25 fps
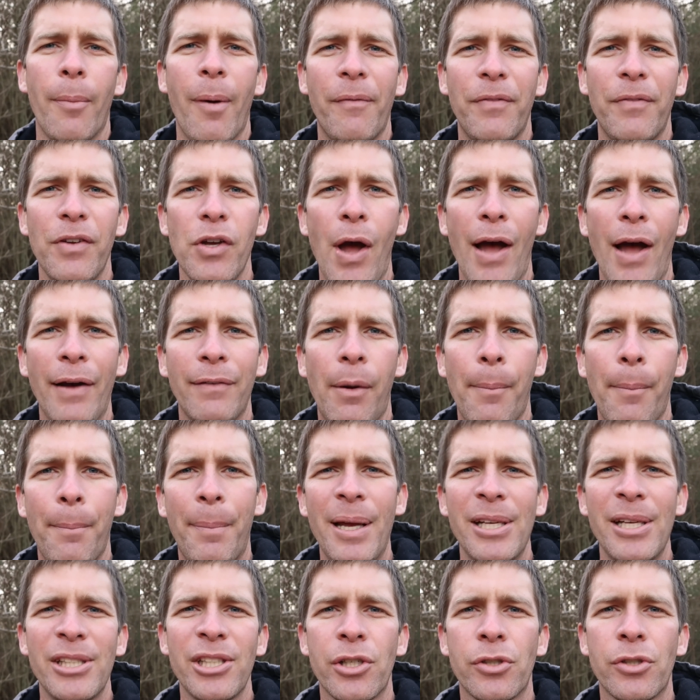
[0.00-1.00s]
But if you have a
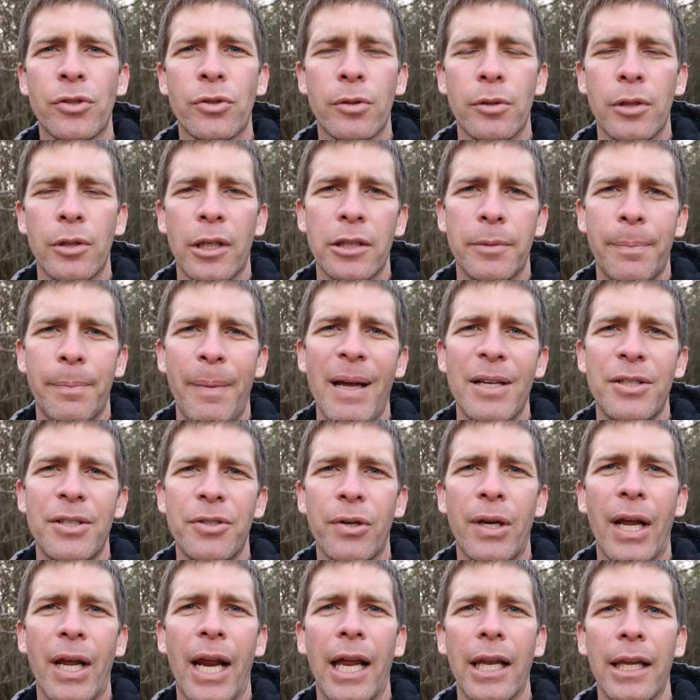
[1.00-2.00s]
business
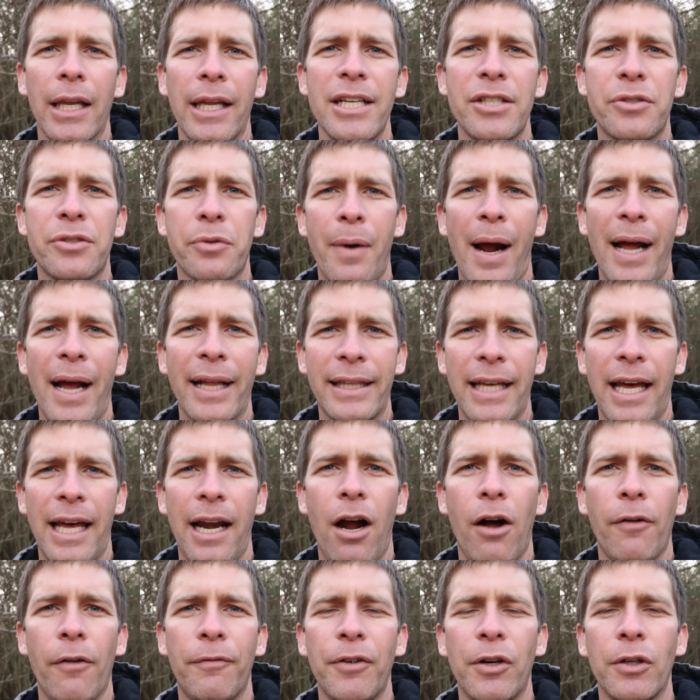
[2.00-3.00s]
expense, you can at least write
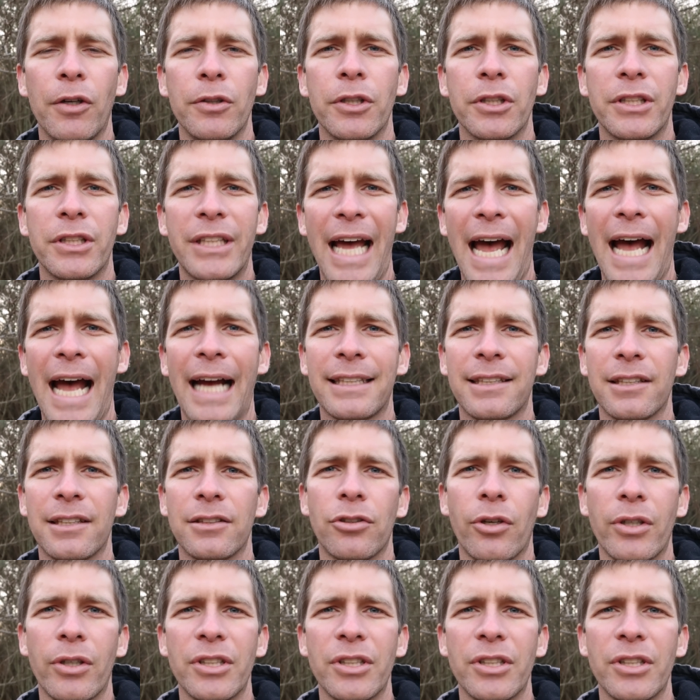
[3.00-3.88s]
that off on your taxes.